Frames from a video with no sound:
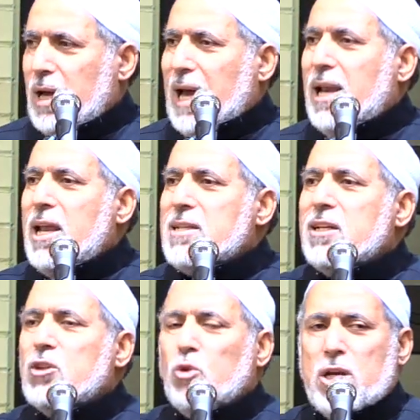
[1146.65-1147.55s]
and
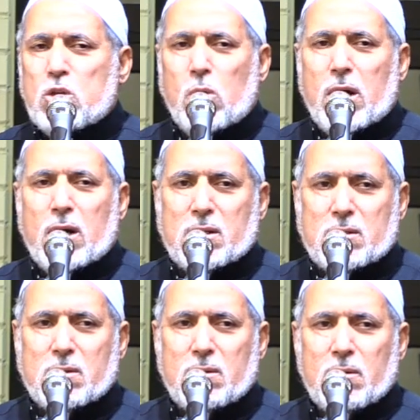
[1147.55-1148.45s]
listen to His
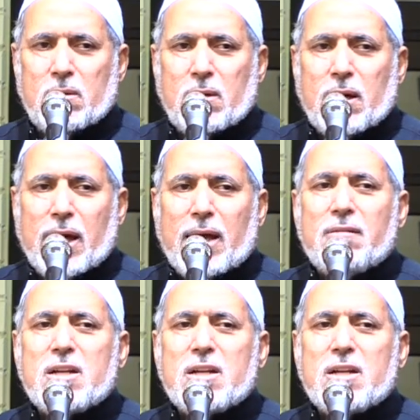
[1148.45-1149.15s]
words and